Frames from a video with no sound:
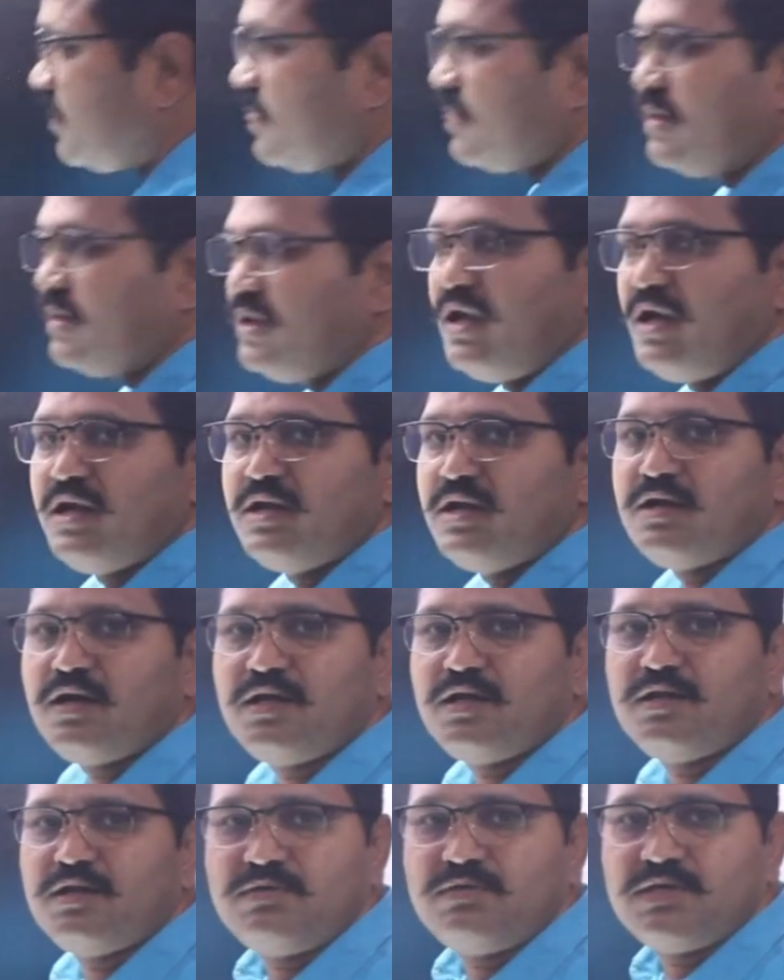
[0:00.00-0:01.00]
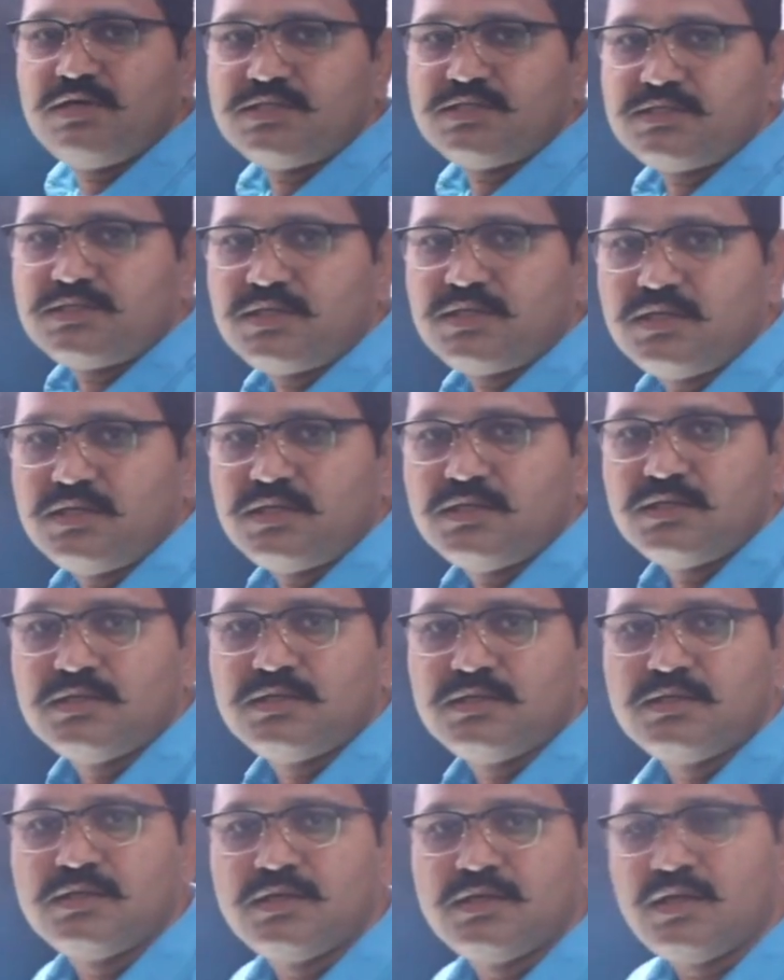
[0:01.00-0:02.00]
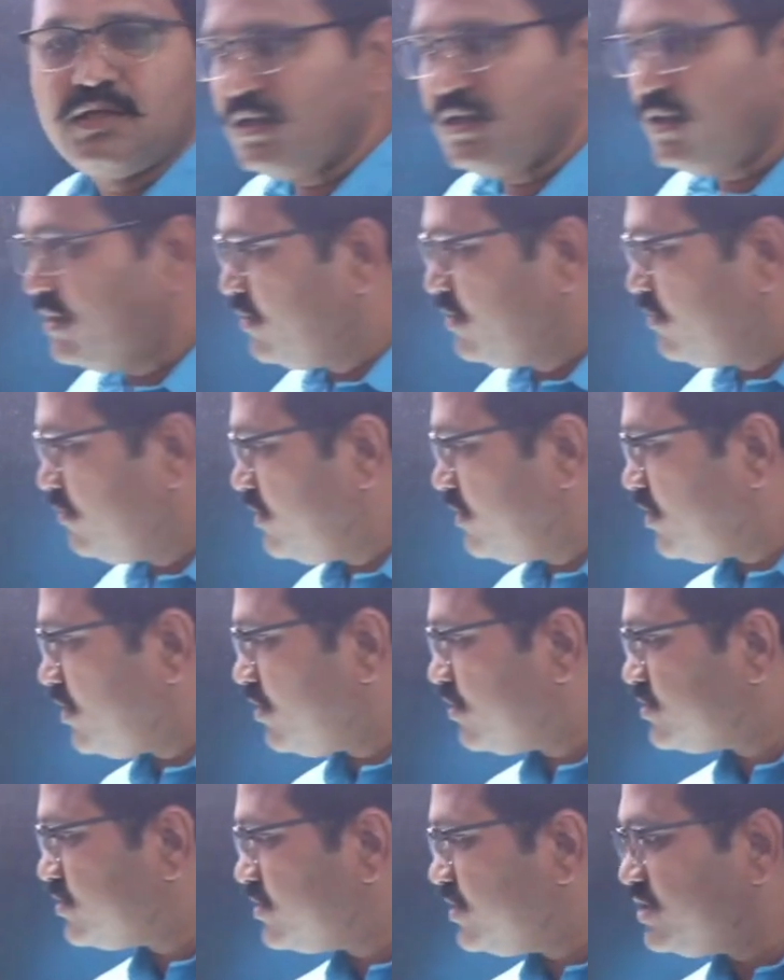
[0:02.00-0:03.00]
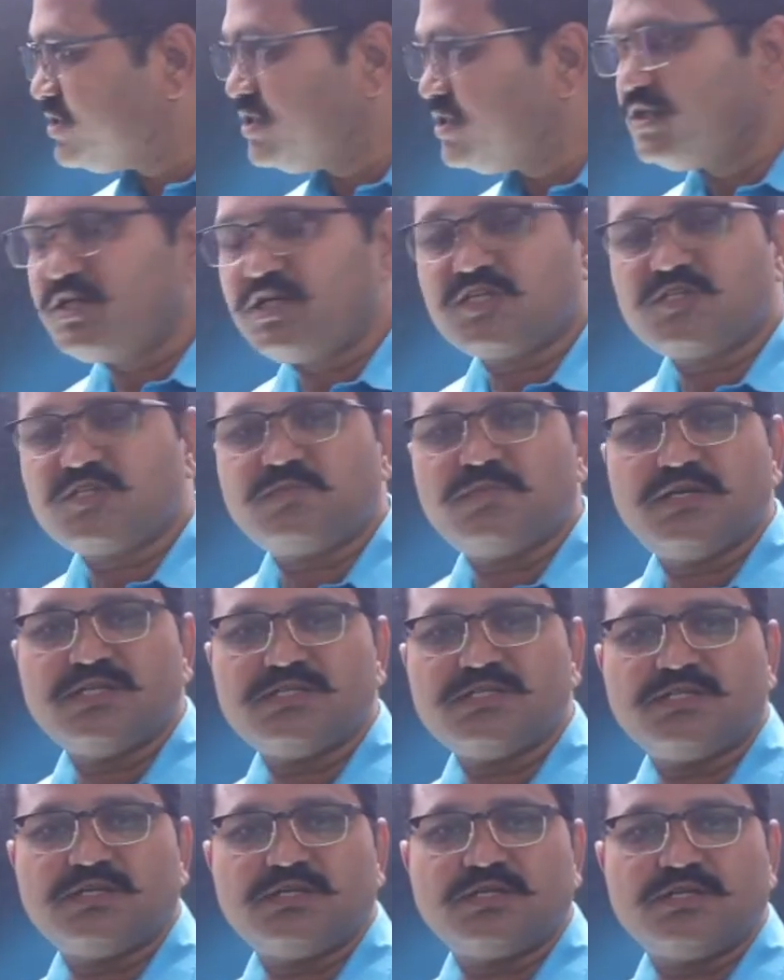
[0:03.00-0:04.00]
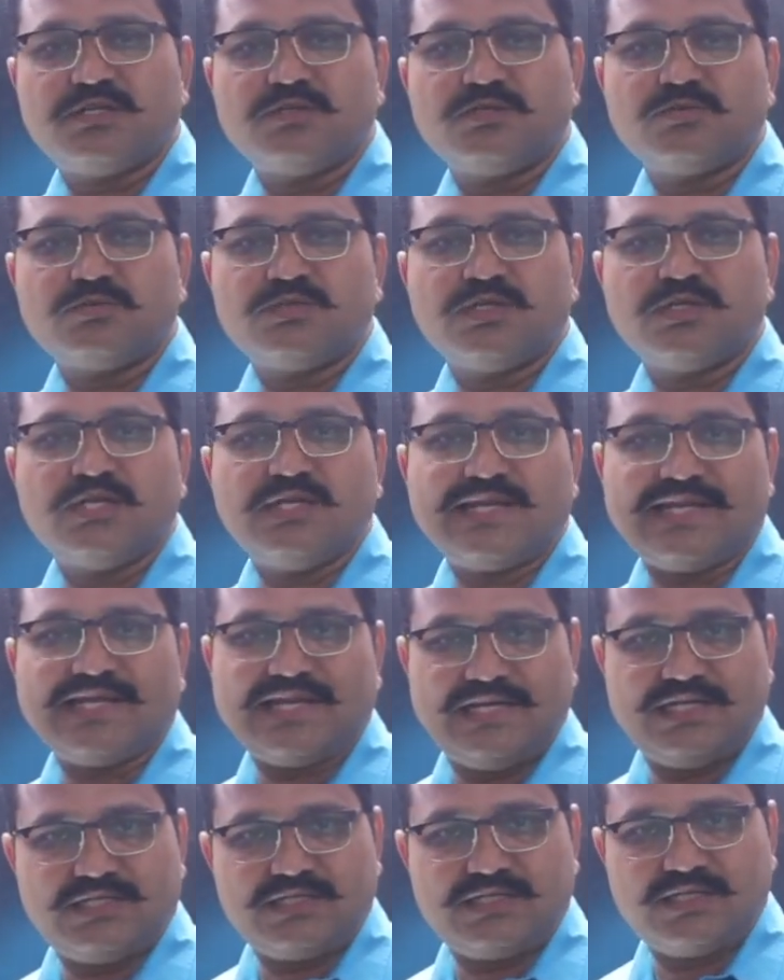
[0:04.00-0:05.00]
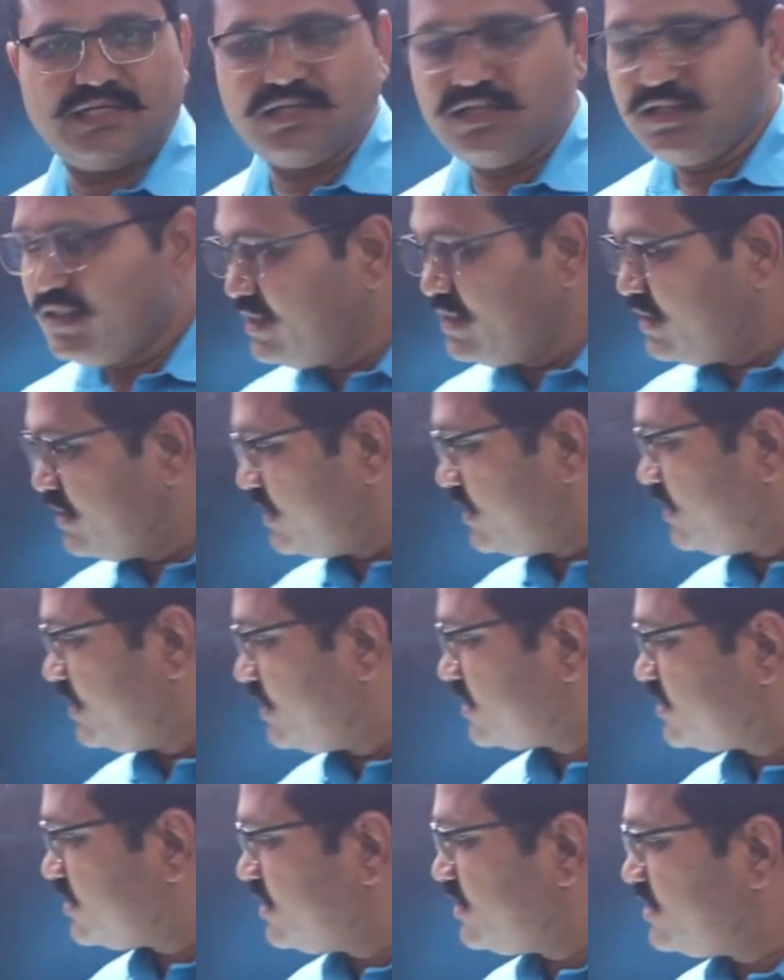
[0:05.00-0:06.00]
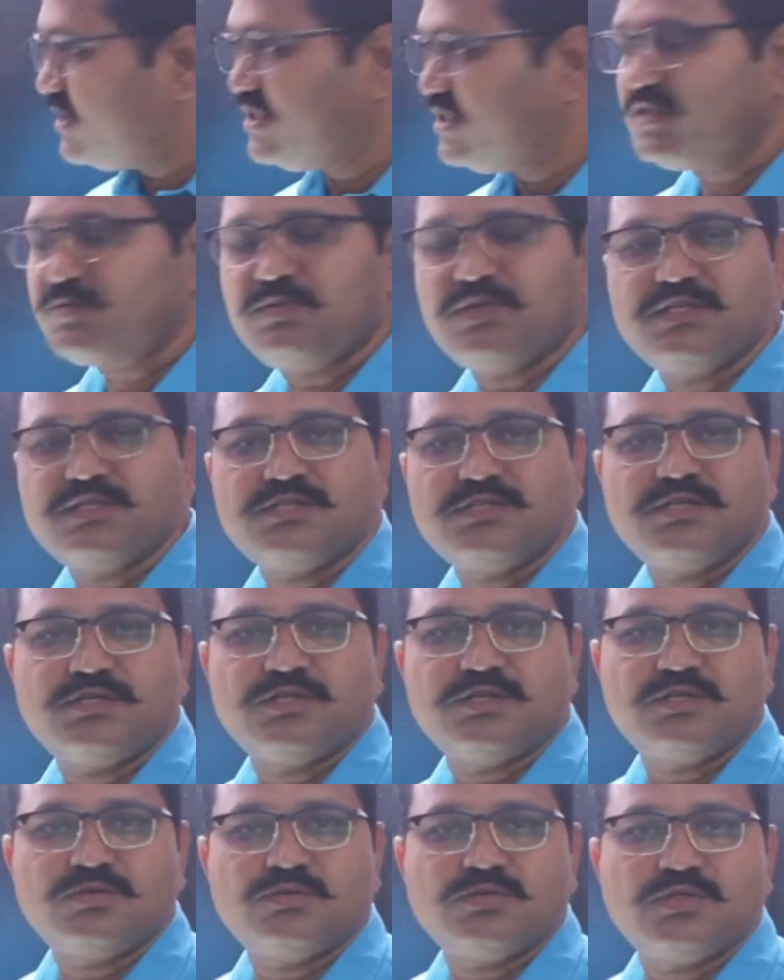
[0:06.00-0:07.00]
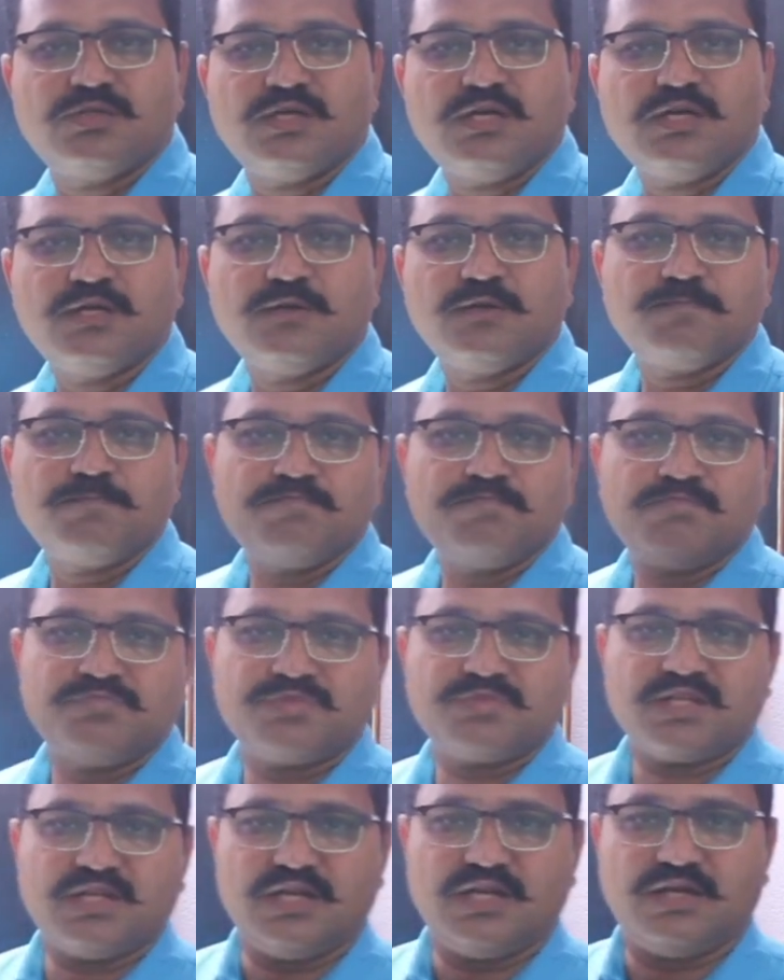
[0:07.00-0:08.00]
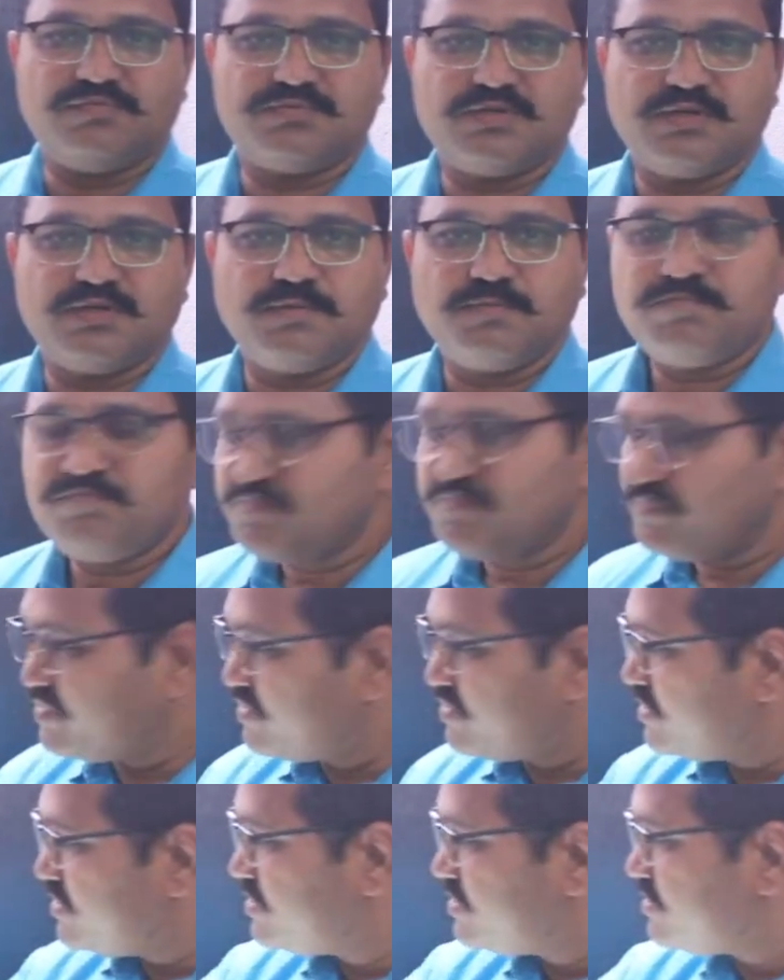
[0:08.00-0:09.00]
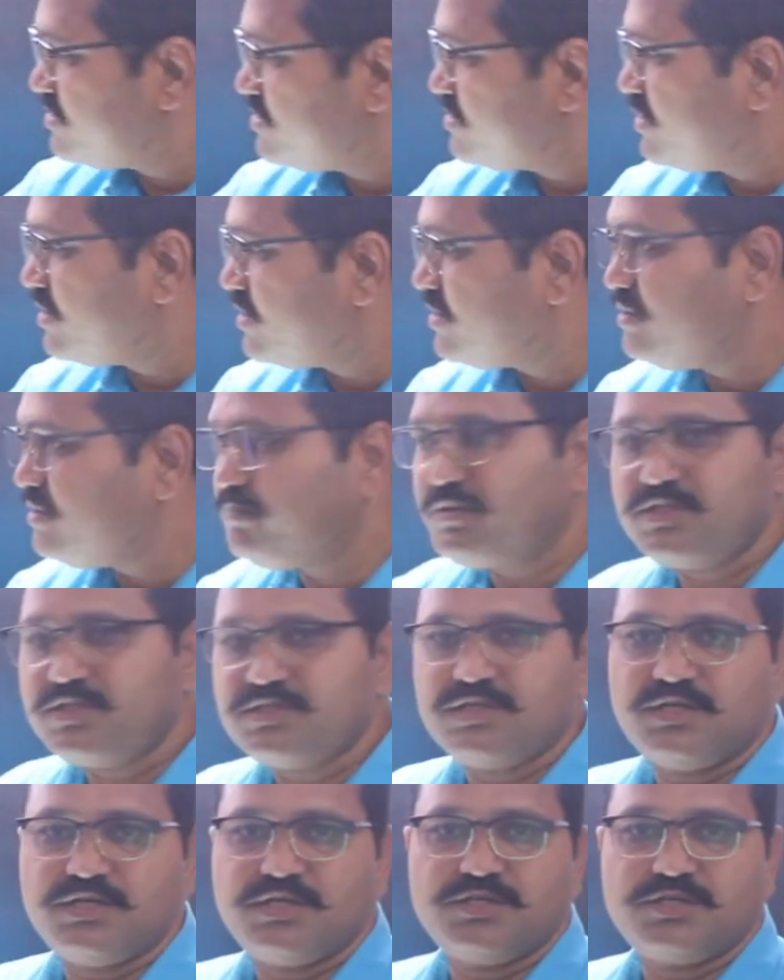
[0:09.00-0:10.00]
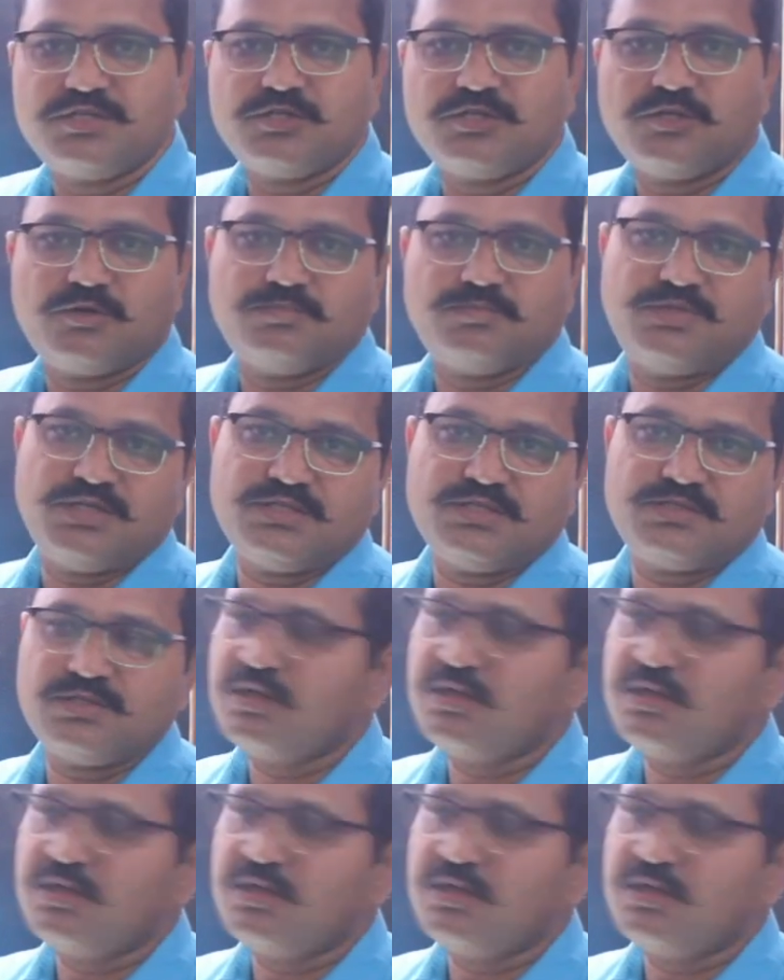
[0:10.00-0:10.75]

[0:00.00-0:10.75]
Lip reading: And always where oxidation takes place, return to the right, reduction takes place, return to the left. This is the representation of this